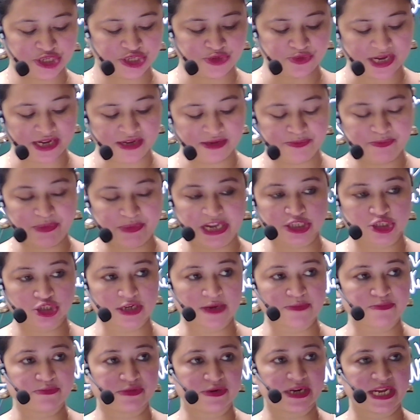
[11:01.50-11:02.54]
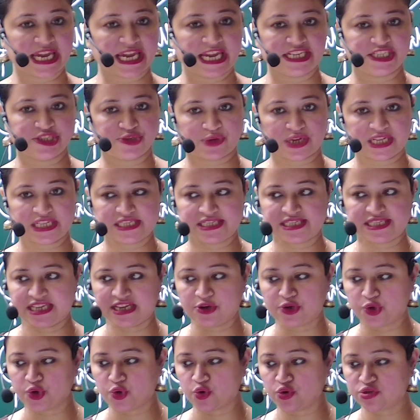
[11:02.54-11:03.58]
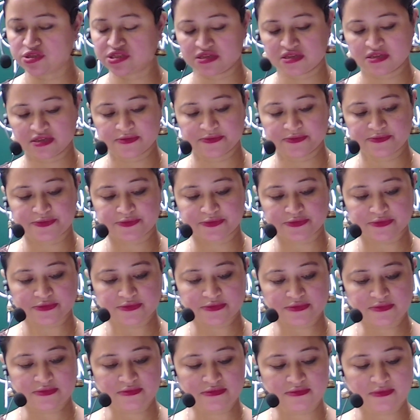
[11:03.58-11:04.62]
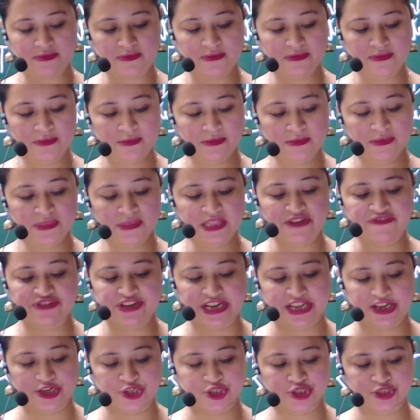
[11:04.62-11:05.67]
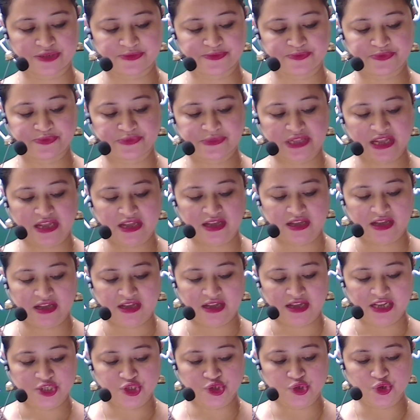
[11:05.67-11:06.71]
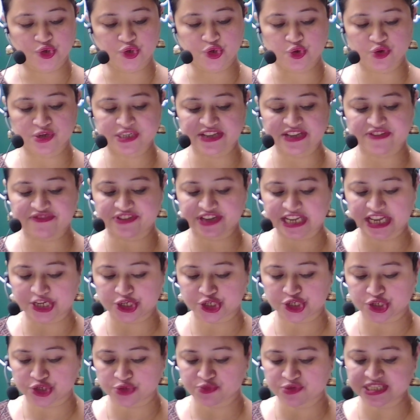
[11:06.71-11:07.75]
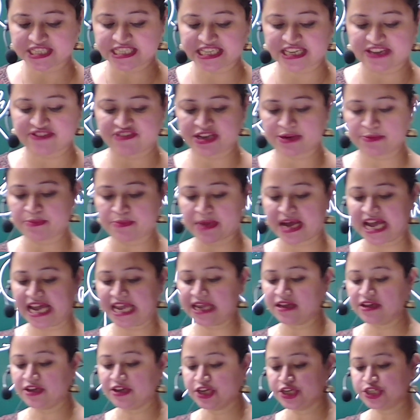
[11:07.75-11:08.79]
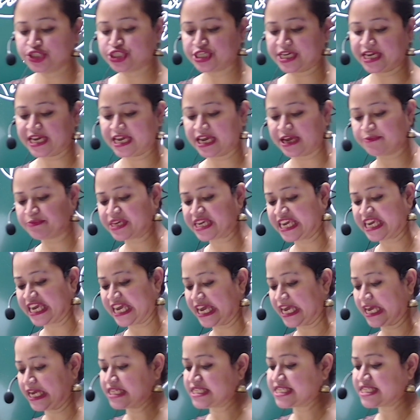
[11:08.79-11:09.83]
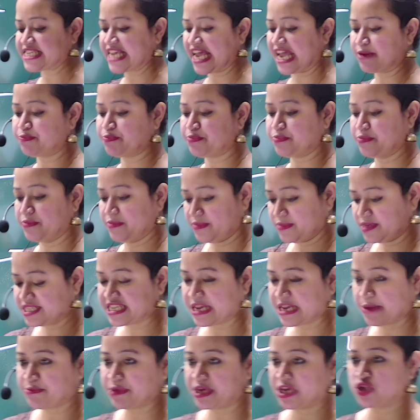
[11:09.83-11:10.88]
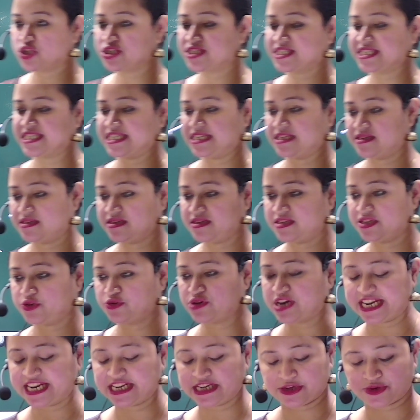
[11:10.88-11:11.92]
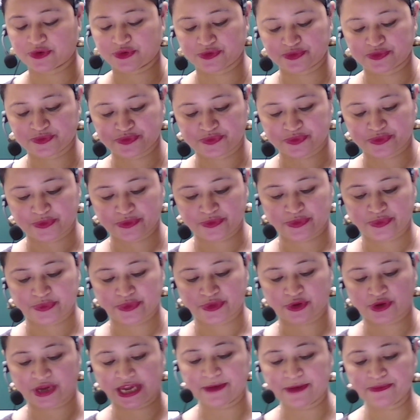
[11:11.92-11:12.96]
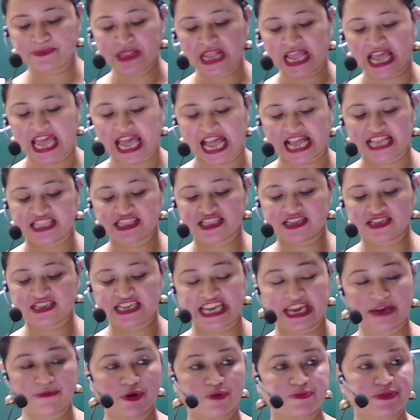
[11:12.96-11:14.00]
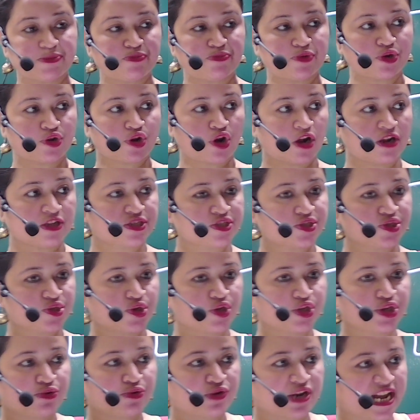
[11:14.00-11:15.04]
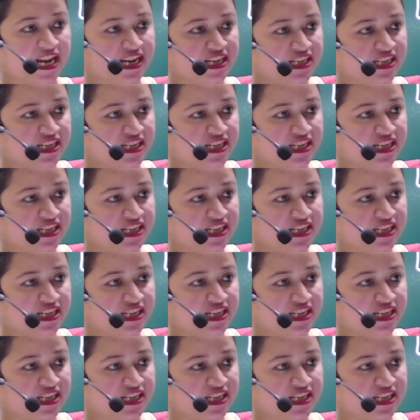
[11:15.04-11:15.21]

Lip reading: one, page number 8, you can see growth definition. So growth definition was given by J.M. Keynes and Samuelson. You write down. Okay? And the name of the book also you write